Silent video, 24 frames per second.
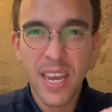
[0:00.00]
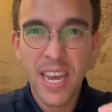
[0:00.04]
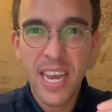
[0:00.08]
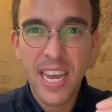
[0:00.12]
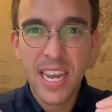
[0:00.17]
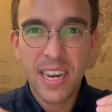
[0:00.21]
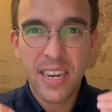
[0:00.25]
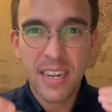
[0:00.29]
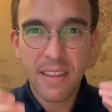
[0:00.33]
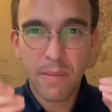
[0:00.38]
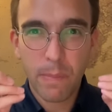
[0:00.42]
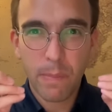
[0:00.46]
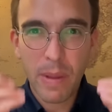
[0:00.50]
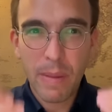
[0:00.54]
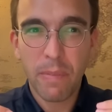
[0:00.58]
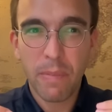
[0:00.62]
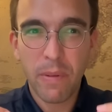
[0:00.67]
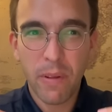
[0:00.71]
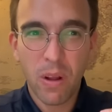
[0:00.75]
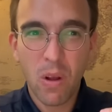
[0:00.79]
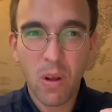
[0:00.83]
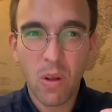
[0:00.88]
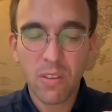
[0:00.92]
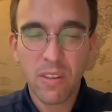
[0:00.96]
these
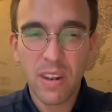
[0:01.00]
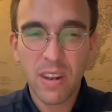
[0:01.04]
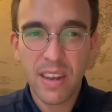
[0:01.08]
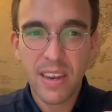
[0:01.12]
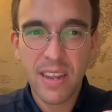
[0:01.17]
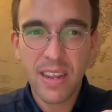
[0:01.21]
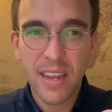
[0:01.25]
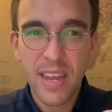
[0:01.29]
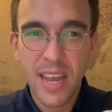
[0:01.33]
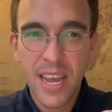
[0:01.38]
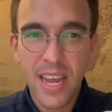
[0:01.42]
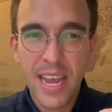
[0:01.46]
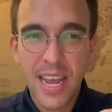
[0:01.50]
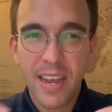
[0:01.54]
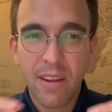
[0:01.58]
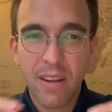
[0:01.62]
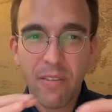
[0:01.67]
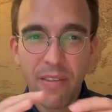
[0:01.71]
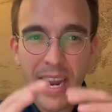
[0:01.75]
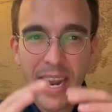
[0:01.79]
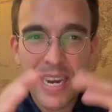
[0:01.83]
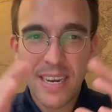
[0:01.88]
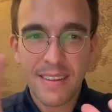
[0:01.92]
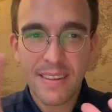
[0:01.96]
people constantly
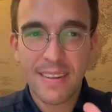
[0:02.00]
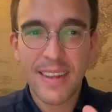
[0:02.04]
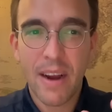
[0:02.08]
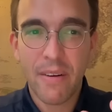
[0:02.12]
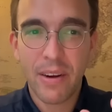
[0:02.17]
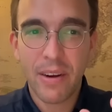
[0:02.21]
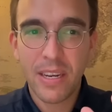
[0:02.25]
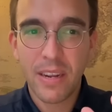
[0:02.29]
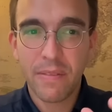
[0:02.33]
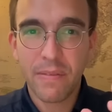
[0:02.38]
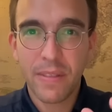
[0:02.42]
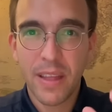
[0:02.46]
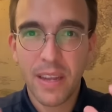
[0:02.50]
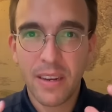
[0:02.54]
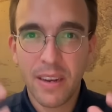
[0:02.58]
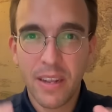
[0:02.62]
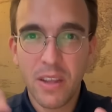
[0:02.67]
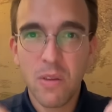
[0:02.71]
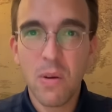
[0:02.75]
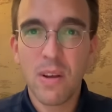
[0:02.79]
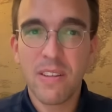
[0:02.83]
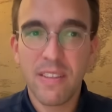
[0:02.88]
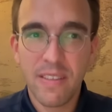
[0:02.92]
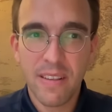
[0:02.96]
create this narrative that the
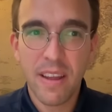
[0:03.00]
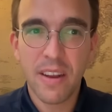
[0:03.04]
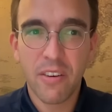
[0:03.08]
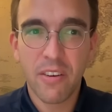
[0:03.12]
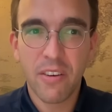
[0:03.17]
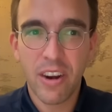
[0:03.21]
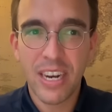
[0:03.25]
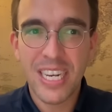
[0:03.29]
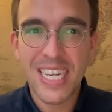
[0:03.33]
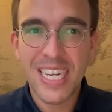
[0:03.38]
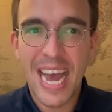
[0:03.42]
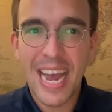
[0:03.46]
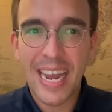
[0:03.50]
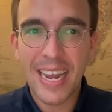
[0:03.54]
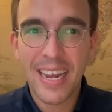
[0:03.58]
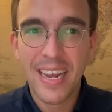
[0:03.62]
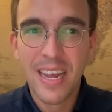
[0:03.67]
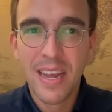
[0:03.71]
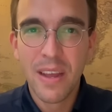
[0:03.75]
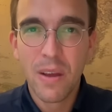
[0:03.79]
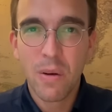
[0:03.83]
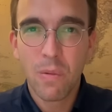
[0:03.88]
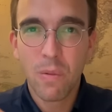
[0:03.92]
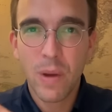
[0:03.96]
US is under attack
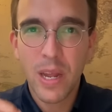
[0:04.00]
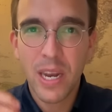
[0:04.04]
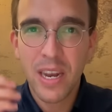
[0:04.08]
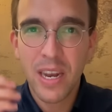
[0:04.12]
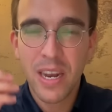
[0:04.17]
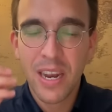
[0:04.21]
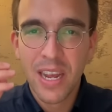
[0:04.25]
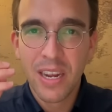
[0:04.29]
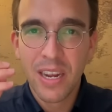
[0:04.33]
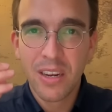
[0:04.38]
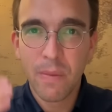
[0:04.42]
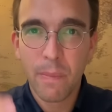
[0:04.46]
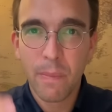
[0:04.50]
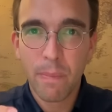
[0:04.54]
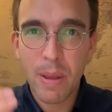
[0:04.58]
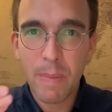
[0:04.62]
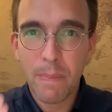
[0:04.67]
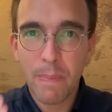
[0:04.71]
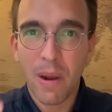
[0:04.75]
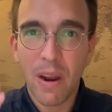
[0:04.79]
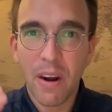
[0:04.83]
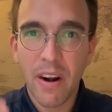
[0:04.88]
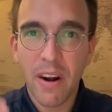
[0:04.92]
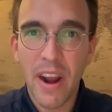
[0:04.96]
when
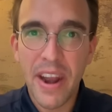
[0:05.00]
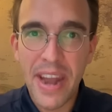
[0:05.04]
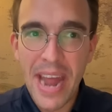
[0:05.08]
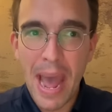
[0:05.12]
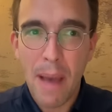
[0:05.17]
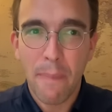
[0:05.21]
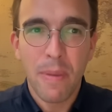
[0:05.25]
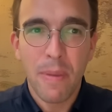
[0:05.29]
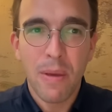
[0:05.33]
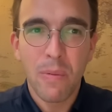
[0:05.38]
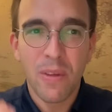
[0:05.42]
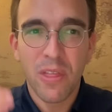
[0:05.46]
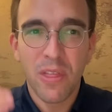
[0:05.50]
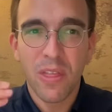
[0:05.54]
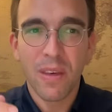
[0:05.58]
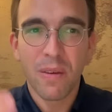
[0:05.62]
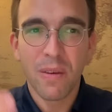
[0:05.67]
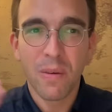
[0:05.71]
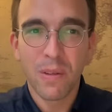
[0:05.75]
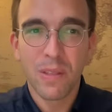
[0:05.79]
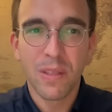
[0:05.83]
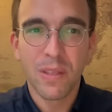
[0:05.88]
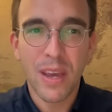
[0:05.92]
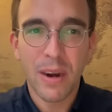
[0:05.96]
people are unhappy with
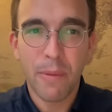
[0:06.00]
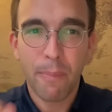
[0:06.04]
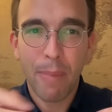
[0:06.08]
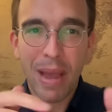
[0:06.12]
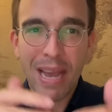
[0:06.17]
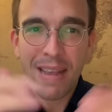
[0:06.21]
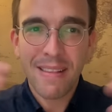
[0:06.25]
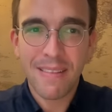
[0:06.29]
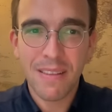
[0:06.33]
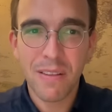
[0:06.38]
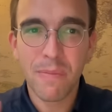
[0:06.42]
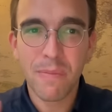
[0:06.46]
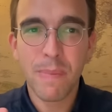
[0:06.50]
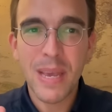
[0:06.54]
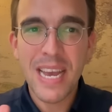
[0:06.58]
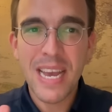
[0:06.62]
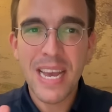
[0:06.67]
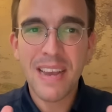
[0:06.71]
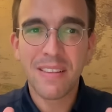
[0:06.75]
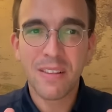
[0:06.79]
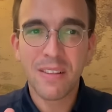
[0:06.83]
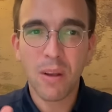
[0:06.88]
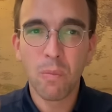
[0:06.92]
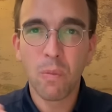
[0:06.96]
their bases
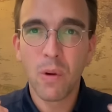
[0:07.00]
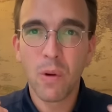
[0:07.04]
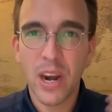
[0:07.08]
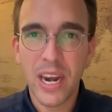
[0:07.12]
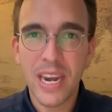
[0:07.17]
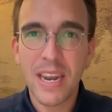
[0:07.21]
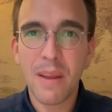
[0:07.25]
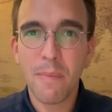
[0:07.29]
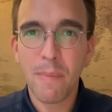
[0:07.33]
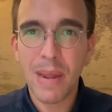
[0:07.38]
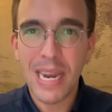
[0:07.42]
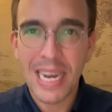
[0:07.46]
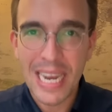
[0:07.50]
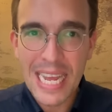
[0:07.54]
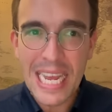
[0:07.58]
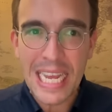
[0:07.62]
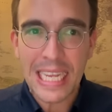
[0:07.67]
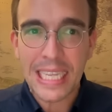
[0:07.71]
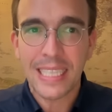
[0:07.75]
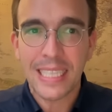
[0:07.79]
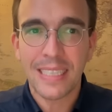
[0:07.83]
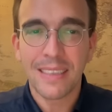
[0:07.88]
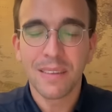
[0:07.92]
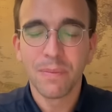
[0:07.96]
being somewhere in the Middle
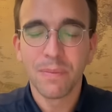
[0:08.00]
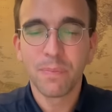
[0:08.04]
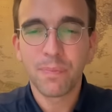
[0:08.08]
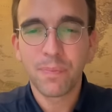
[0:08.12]
East.